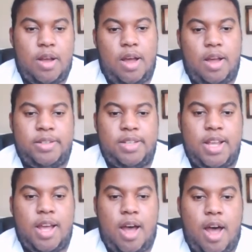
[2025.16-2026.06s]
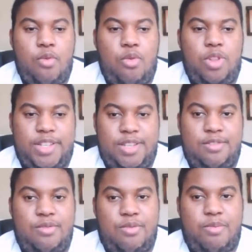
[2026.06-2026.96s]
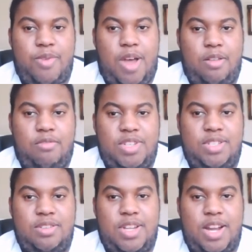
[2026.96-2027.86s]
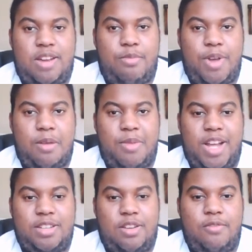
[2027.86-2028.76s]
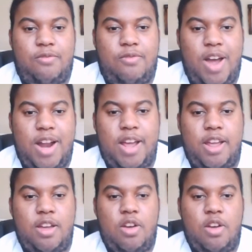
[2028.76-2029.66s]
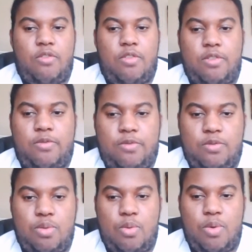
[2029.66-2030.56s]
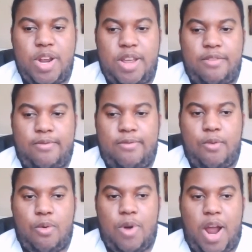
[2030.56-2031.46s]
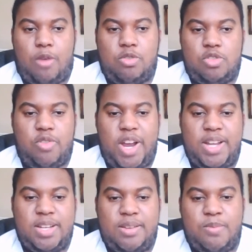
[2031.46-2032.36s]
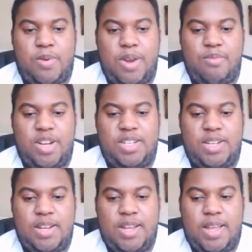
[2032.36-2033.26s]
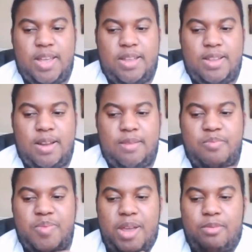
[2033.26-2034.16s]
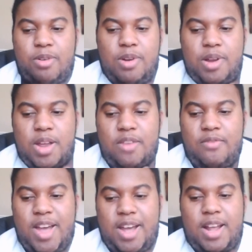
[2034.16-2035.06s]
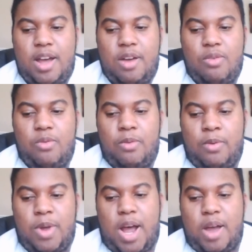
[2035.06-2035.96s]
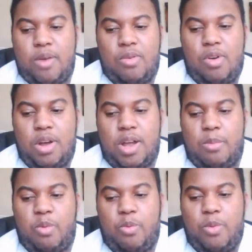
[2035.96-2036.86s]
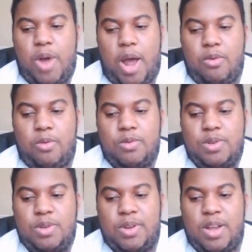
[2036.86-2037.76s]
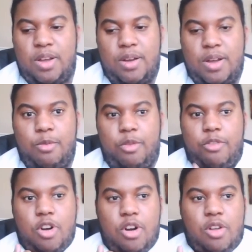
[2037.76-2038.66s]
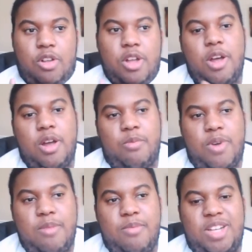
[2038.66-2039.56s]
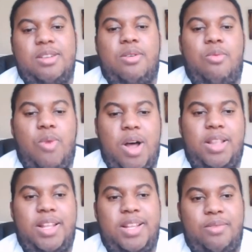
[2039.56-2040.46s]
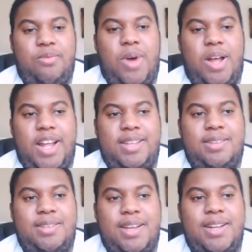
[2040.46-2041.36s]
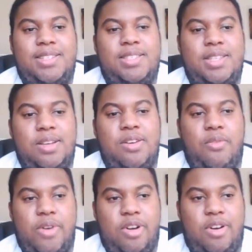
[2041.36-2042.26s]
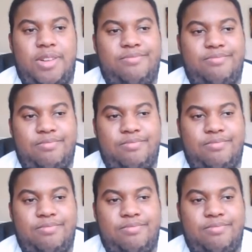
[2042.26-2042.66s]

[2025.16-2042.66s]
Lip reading: Honestly, I'll listen to that Rebecca Black song Friday for 24 hours straight, pretty much, than Bieber. In fact, I will hook up with a girl pretty much while that thing is still going on.